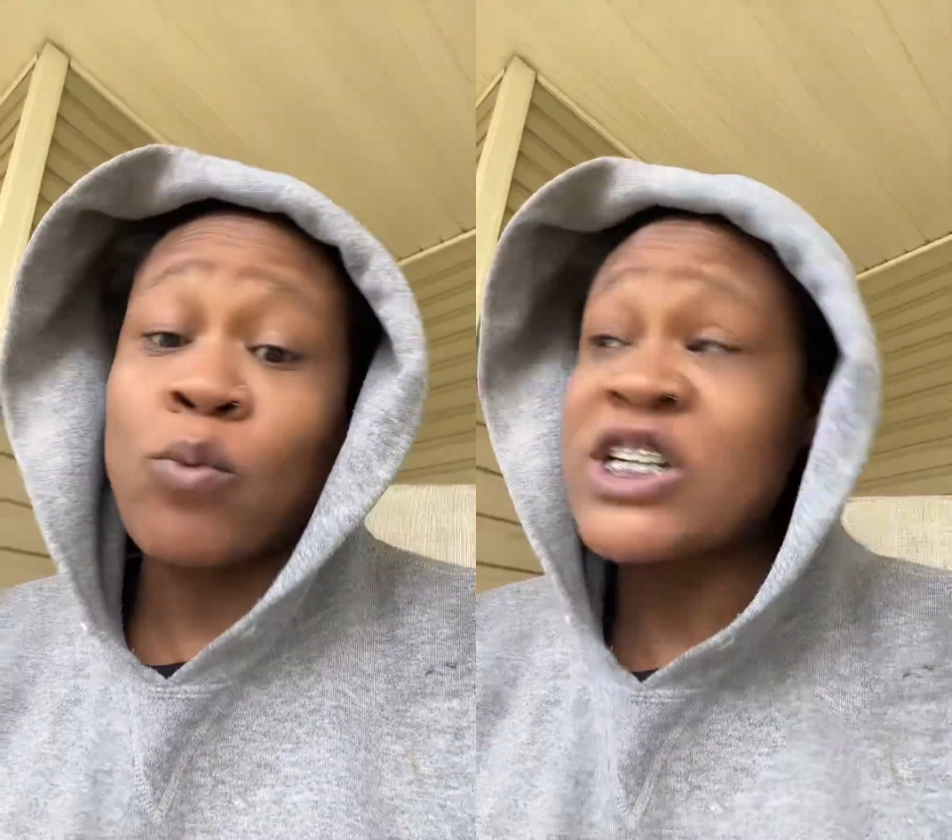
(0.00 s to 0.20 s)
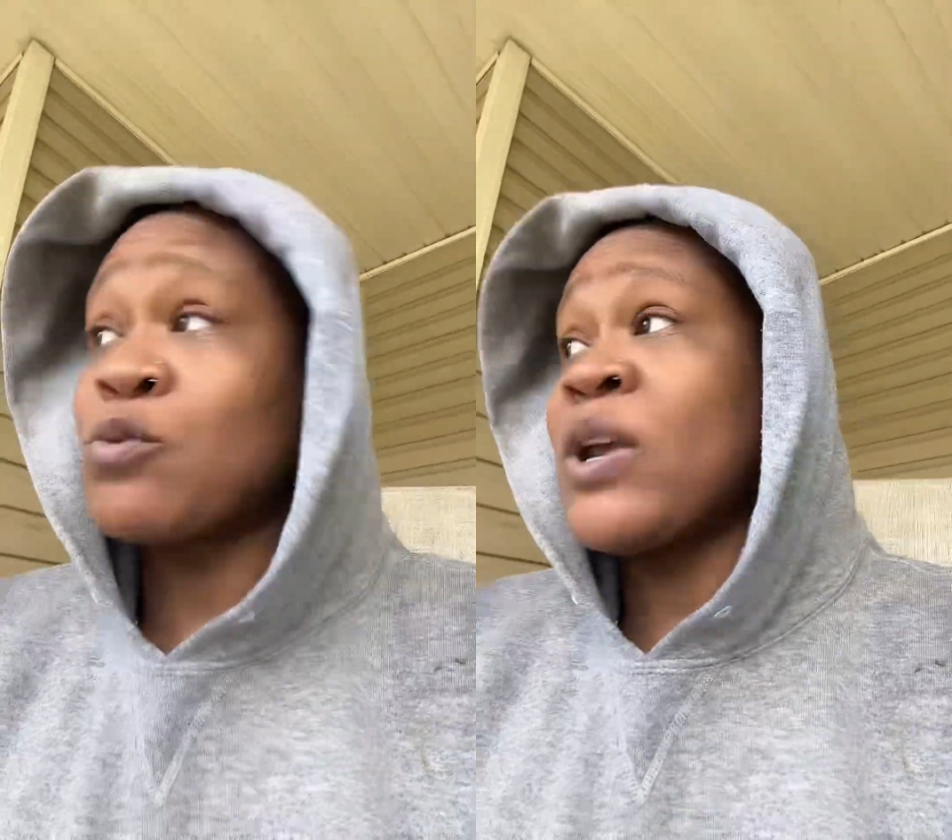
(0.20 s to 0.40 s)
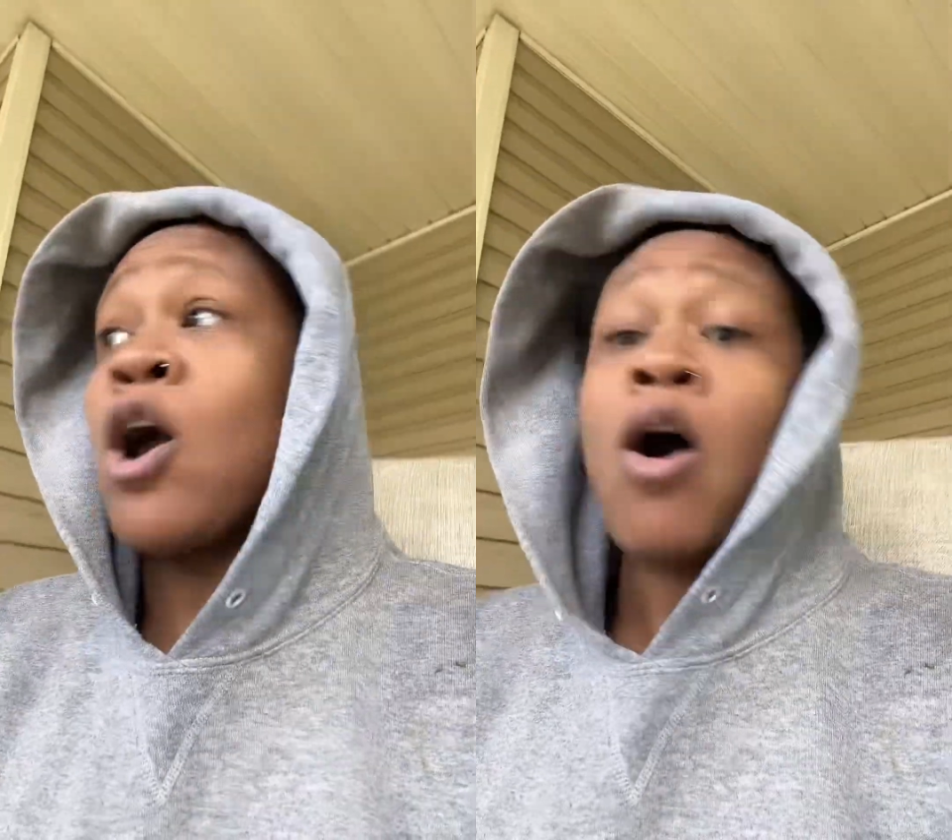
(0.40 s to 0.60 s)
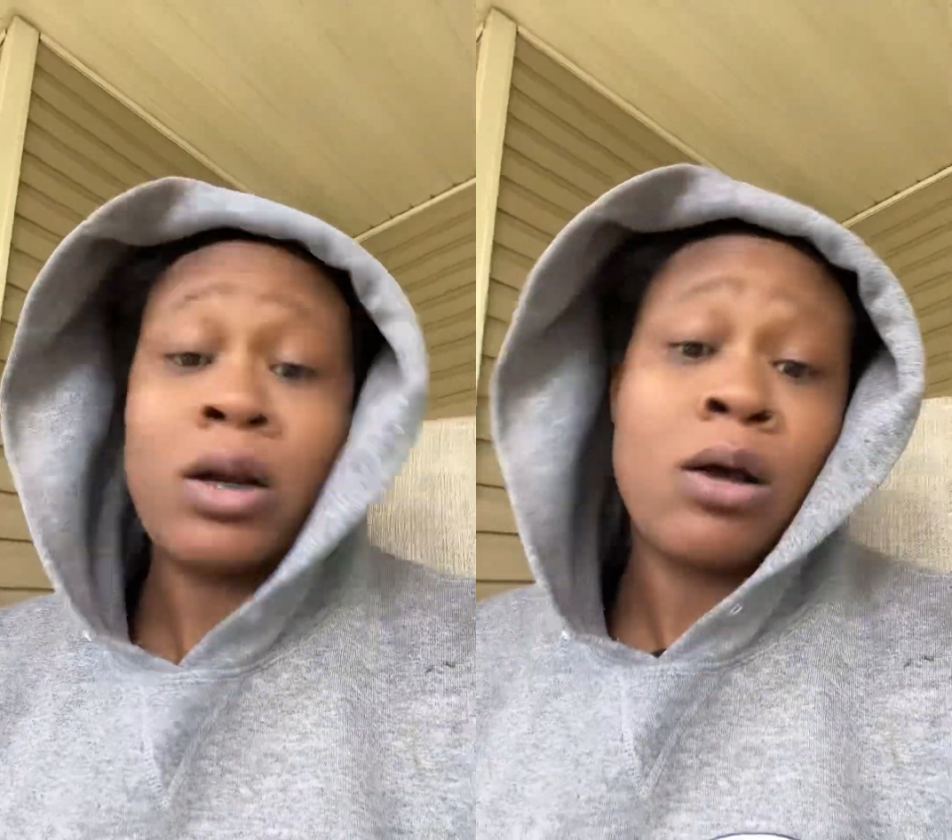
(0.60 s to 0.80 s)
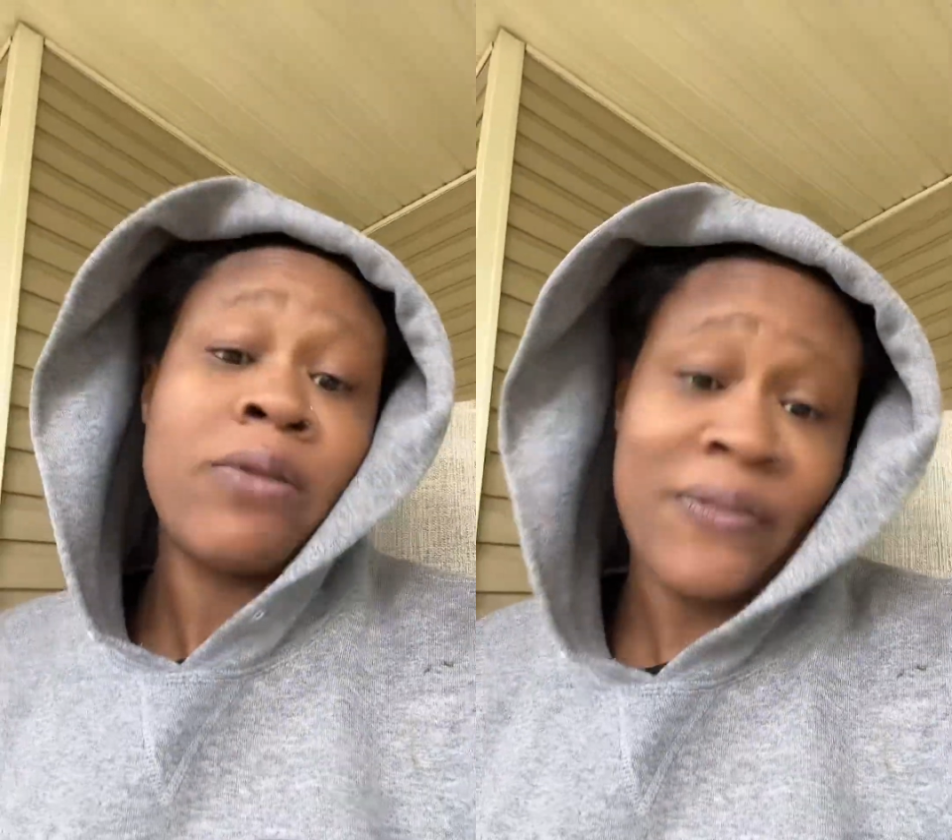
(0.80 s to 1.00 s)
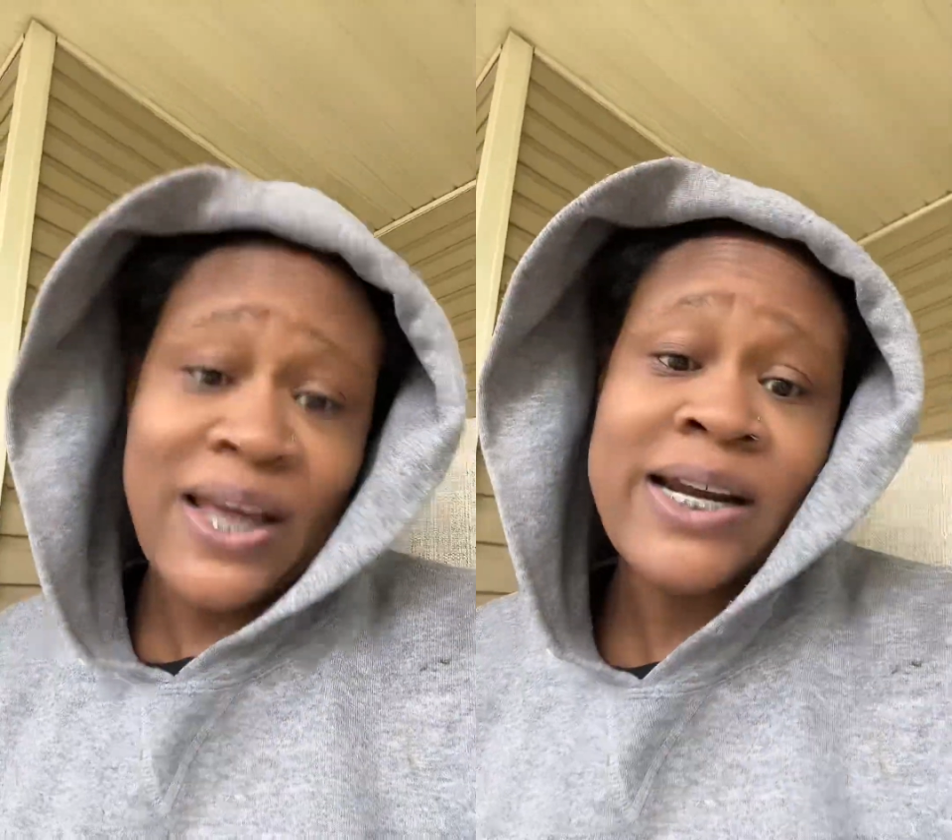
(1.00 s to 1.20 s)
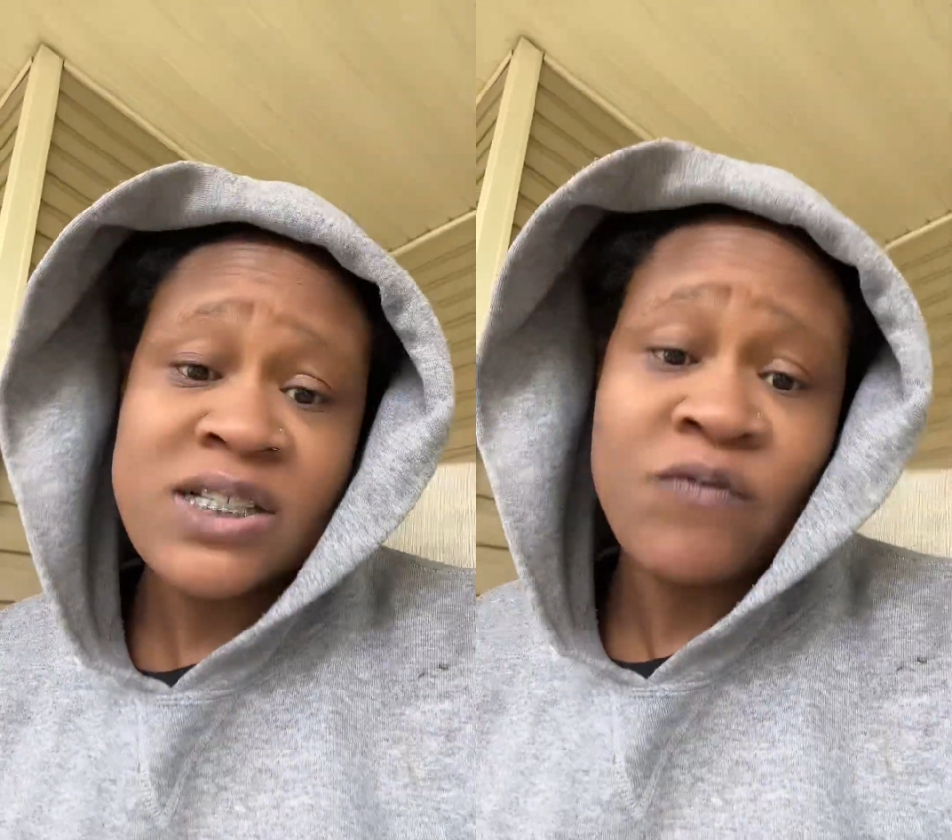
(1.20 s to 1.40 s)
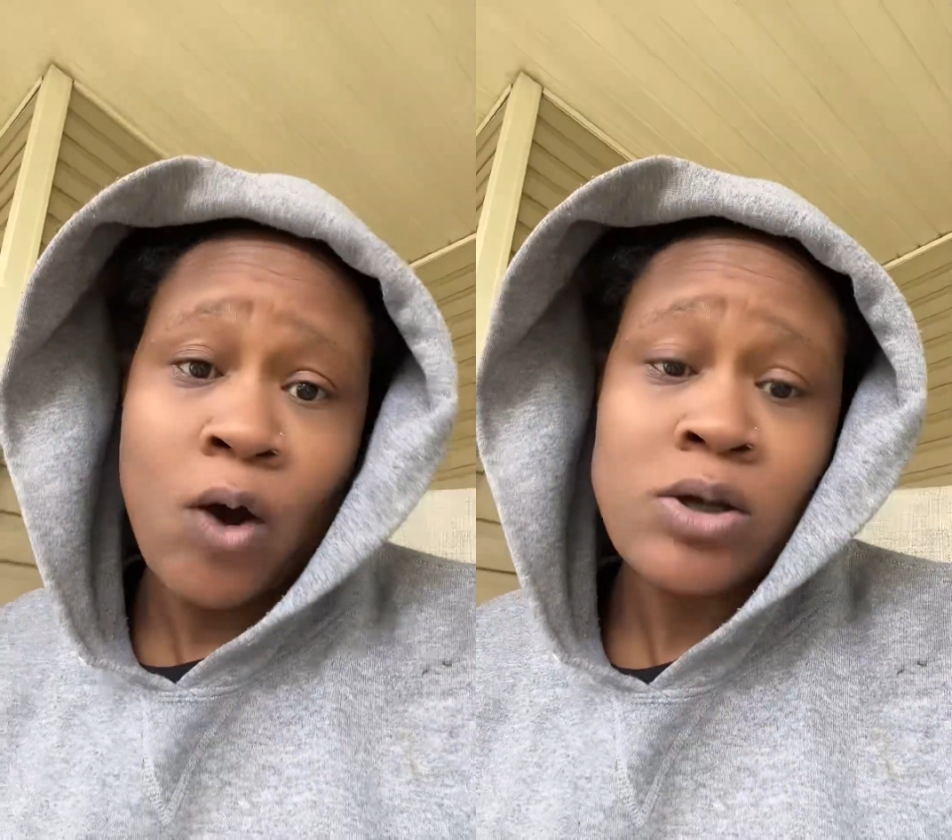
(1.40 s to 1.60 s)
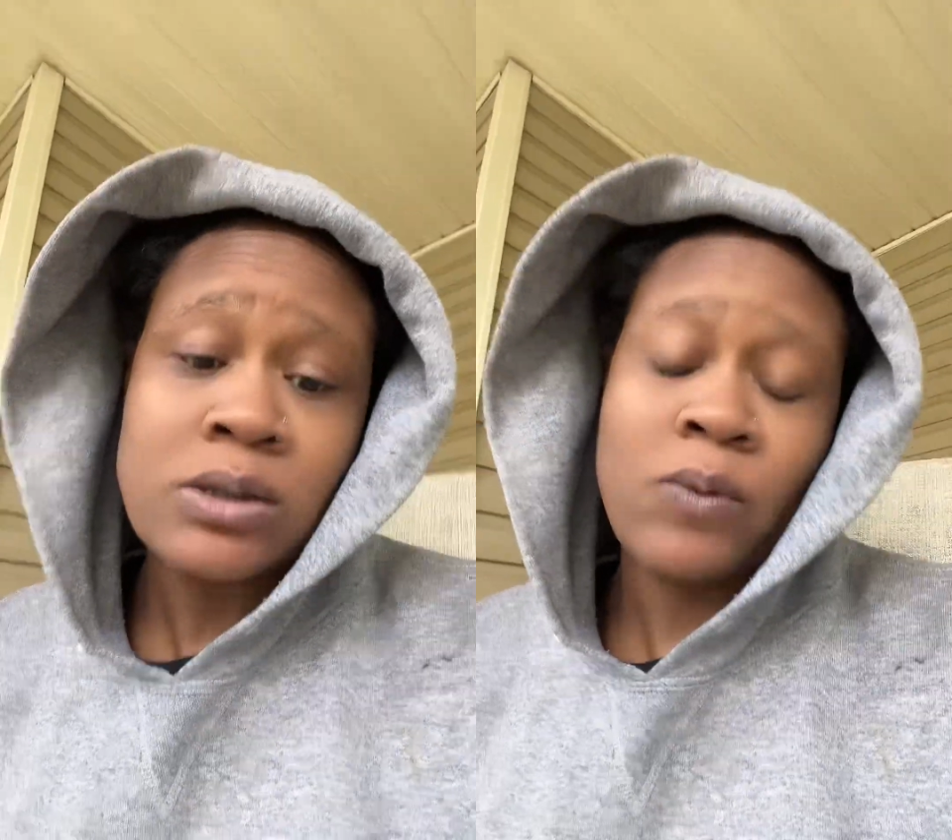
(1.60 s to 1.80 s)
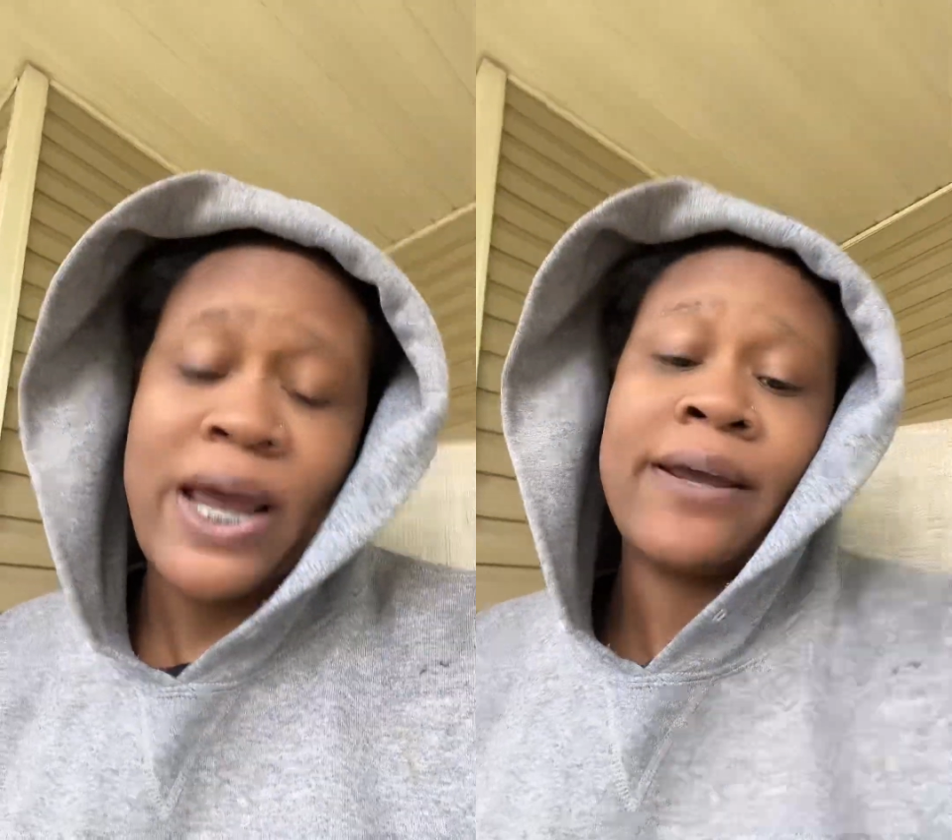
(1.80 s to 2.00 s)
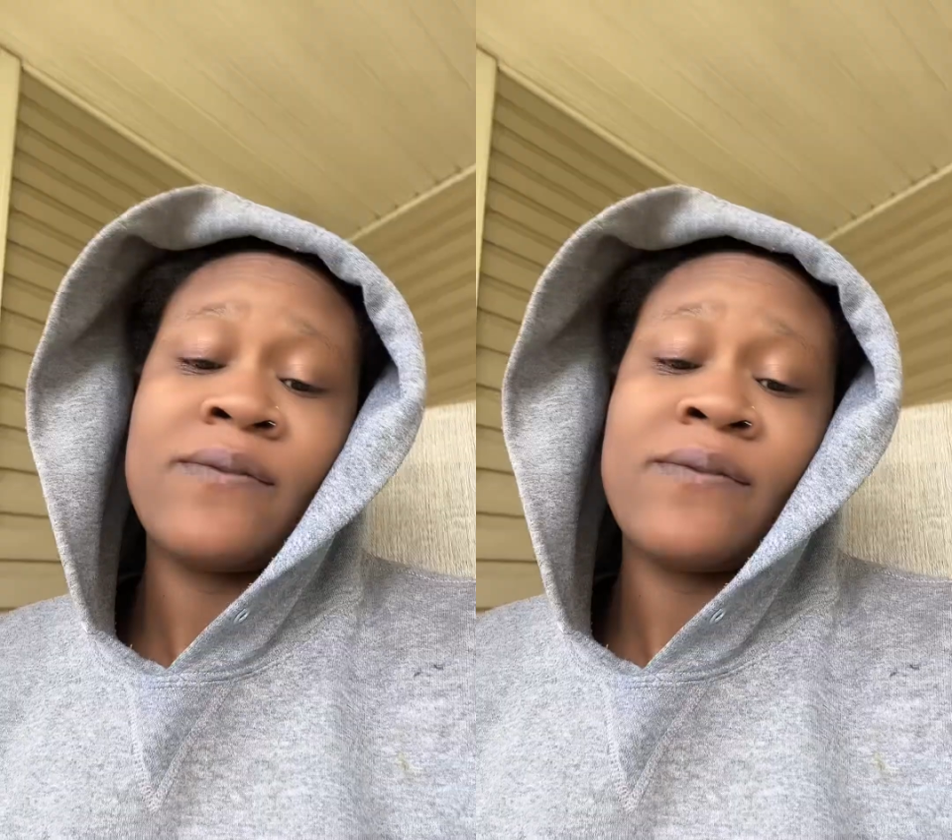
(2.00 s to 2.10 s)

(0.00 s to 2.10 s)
which we all know that that is false, okay?